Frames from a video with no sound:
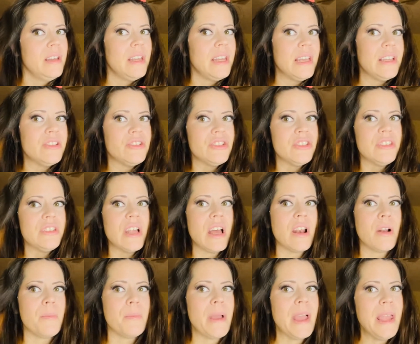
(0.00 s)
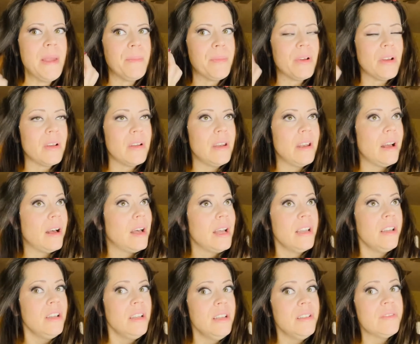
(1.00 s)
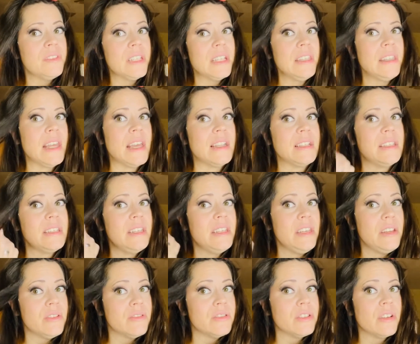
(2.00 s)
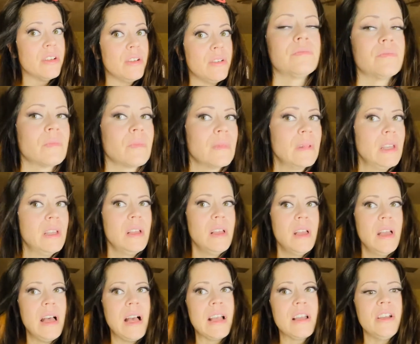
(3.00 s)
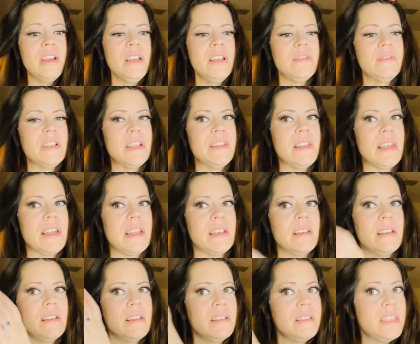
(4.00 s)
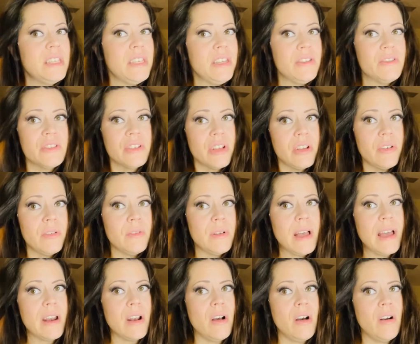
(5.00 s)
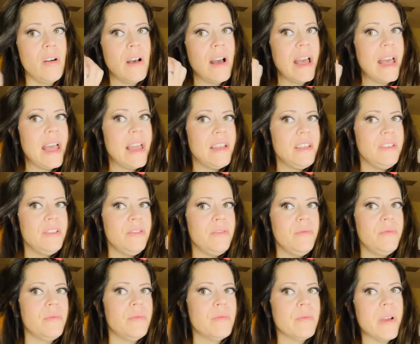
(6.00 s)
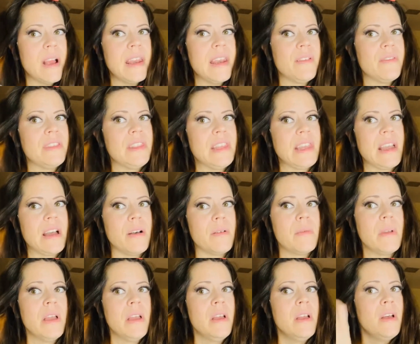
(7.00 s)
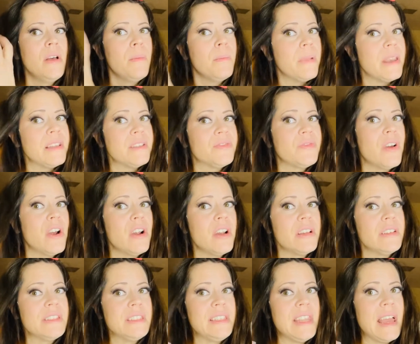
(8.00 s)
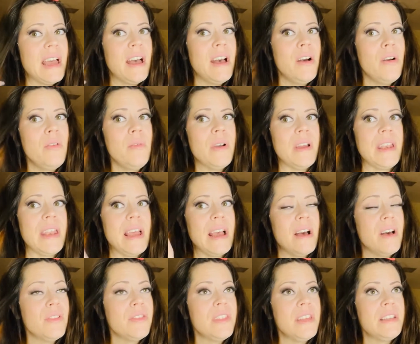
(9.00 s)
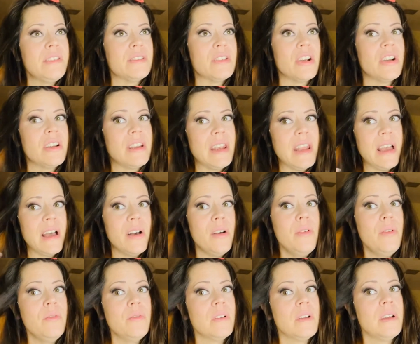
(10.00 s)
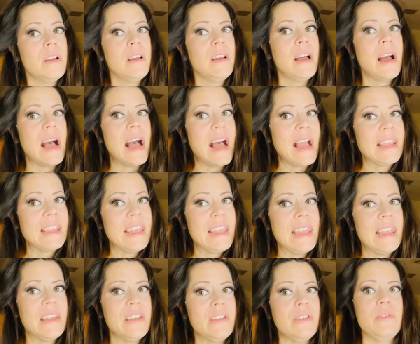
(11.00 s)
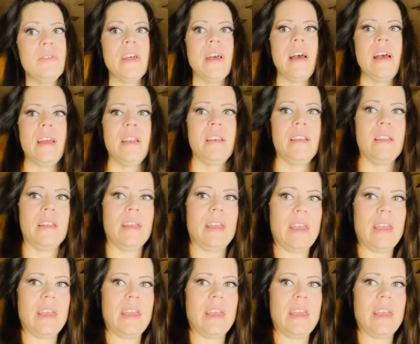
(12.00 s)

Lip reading: It's just not on paper. Now, I couldn't have done that 10 years ago. I couldn't have done that 10 years ago at all. I had to write everything out. But as far as now and how things are now, I can do that.